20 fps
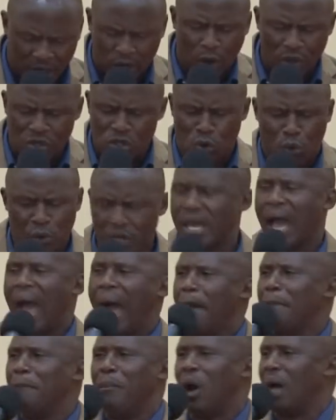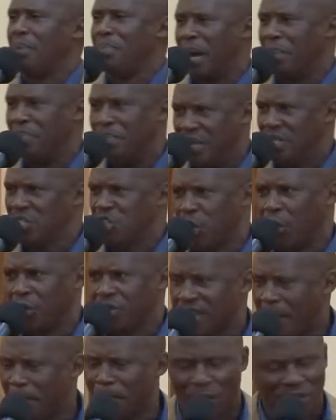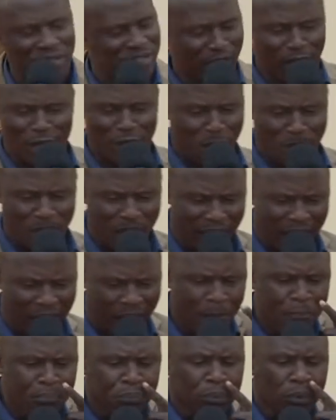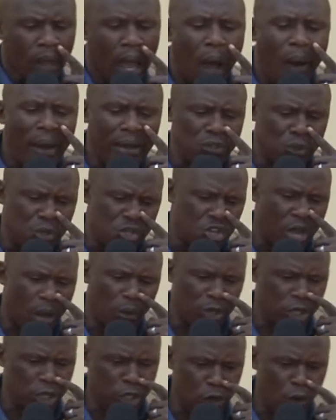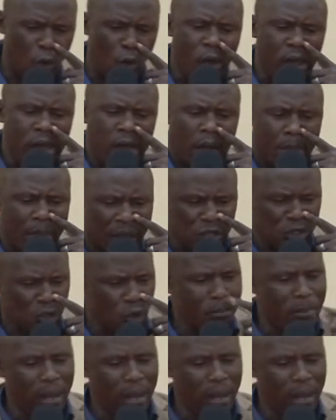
because we are more than this yoke. Somebody say amen. I want to share with you that you